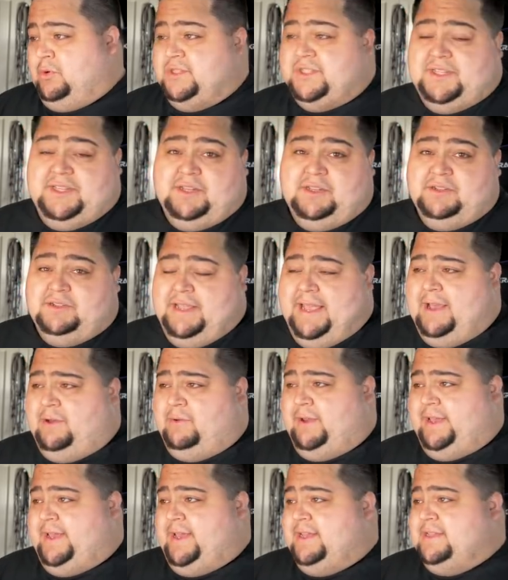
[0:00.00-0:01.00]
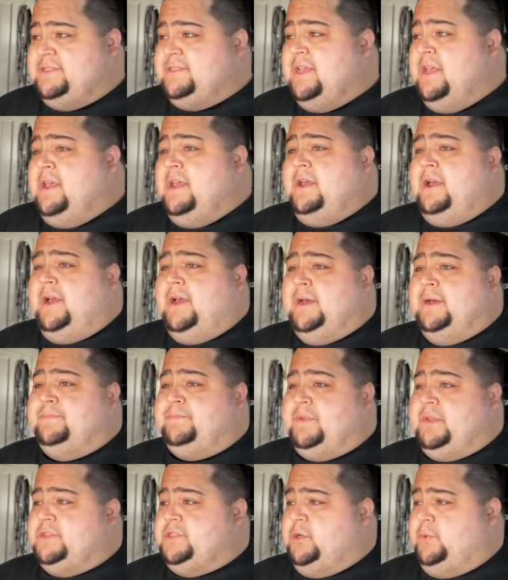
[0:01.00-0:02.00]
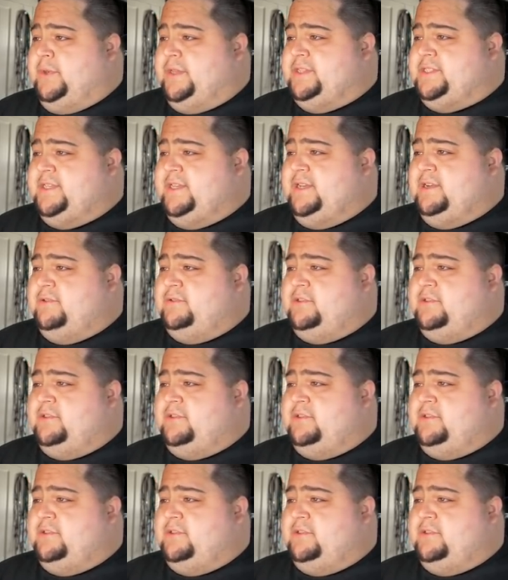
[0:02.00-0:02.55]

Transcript: still now, I guess. So we can see here